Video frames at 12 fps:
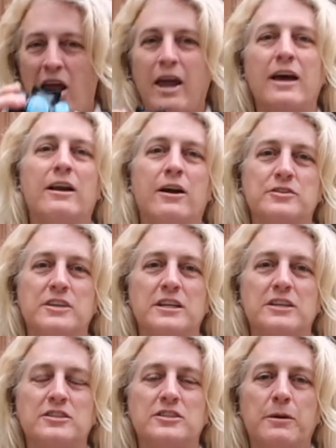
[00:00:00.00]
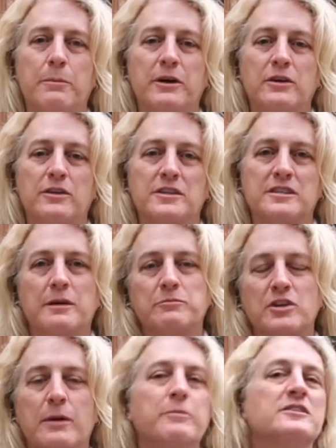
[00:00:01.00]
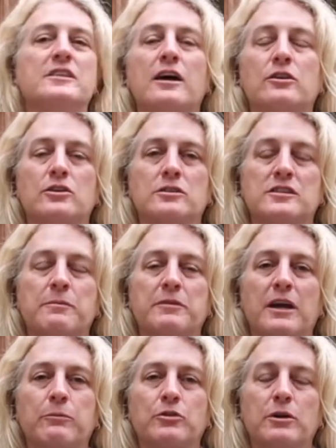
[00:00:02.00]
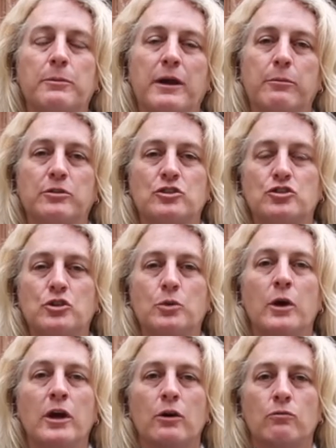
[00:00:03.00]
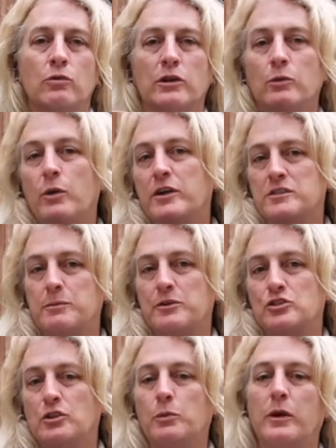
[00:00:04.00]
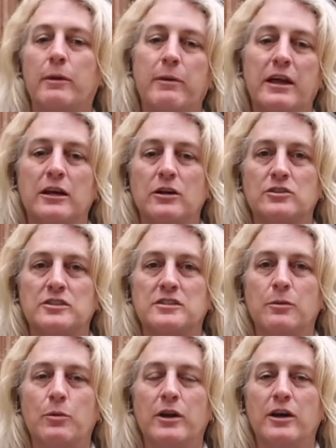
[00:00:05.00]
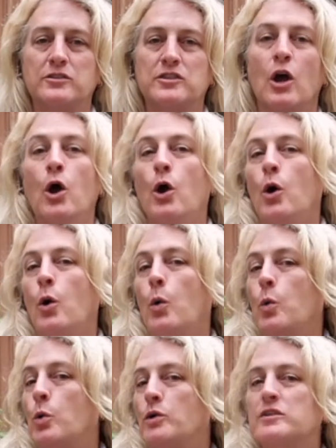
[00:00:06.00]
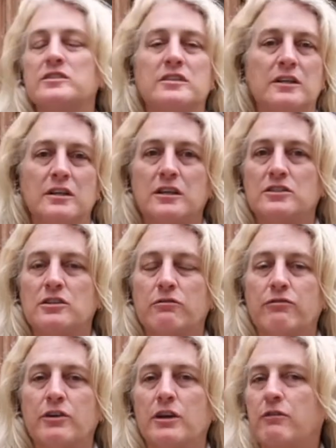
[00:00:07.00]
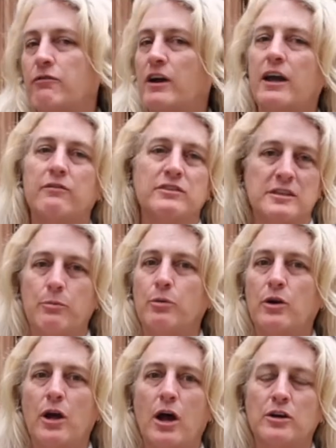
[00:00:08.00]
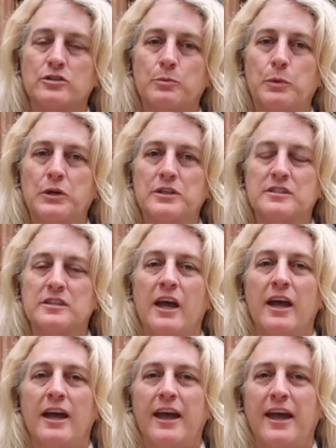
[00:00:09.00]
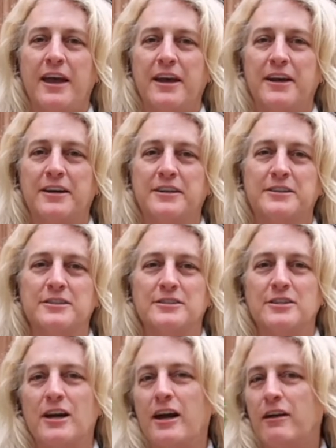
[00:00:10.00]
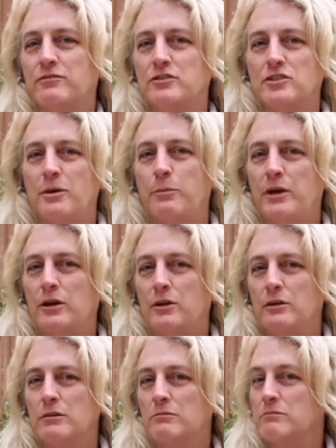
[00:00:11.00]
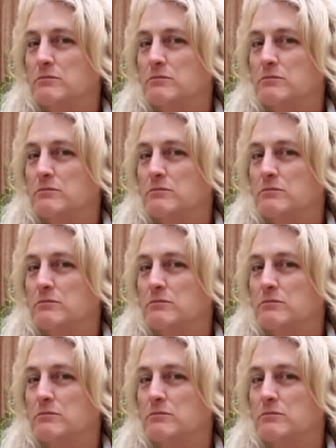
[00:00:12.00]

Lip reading: and I also need to dump air at the same time? Is that something I'm going to be able to do really well, especially when I'm hanging on to someone else? Or is it any different if I have a separate octopus and I have to dump air